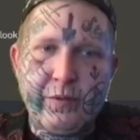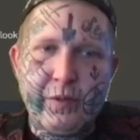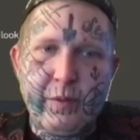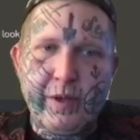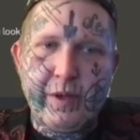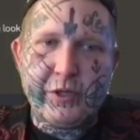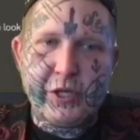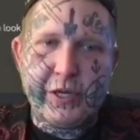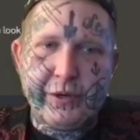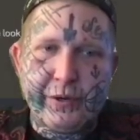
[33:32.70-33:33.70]
message
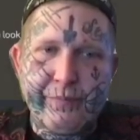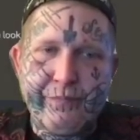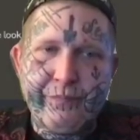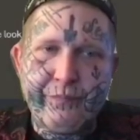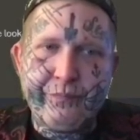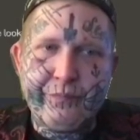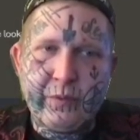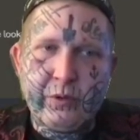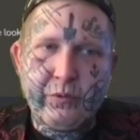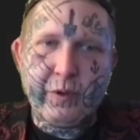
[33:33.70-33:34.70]
here,
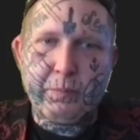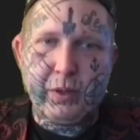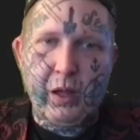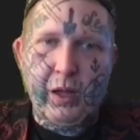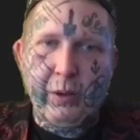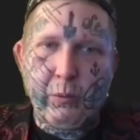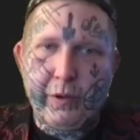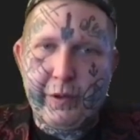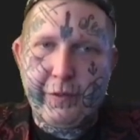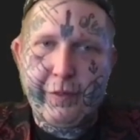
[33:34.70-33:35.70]
reply
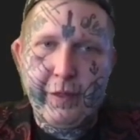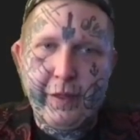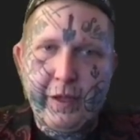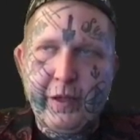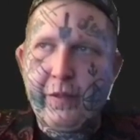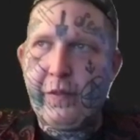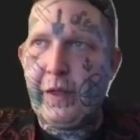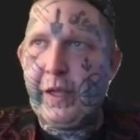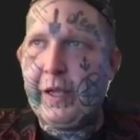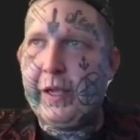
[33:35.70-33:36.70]
with
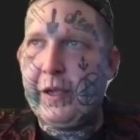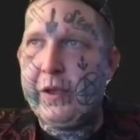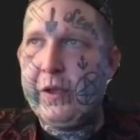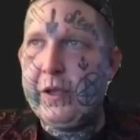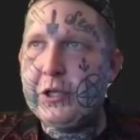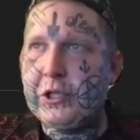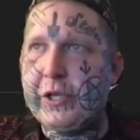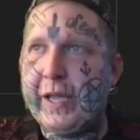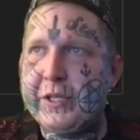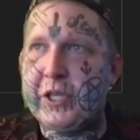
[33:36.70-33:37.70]
the
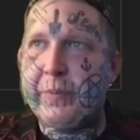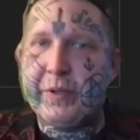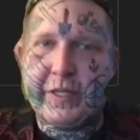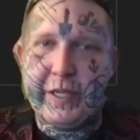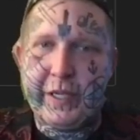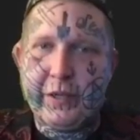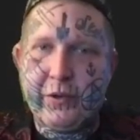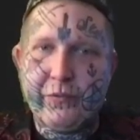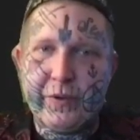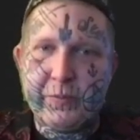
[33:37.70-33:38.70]
ChatGPT
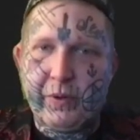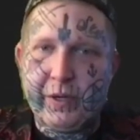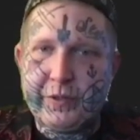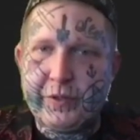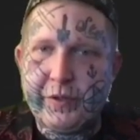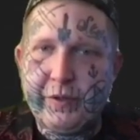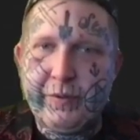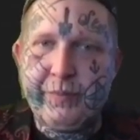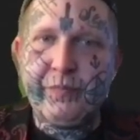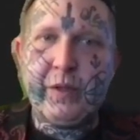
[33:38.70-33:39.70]
response.
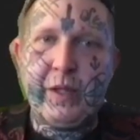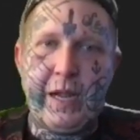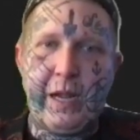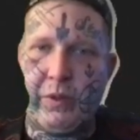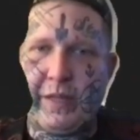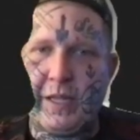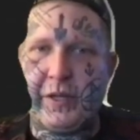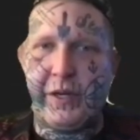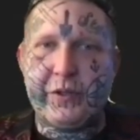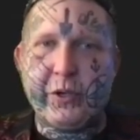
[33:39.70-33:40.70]
And what that's
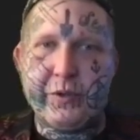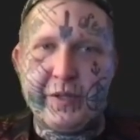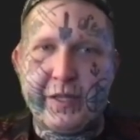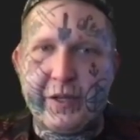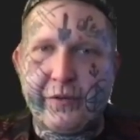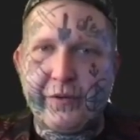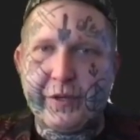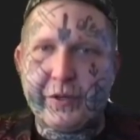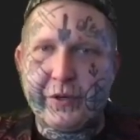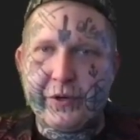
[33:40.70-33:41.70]
going to do is that's going to
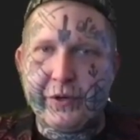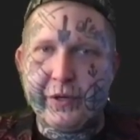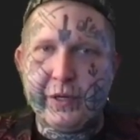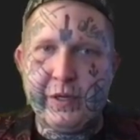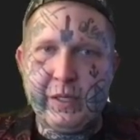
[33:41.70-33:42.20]
return,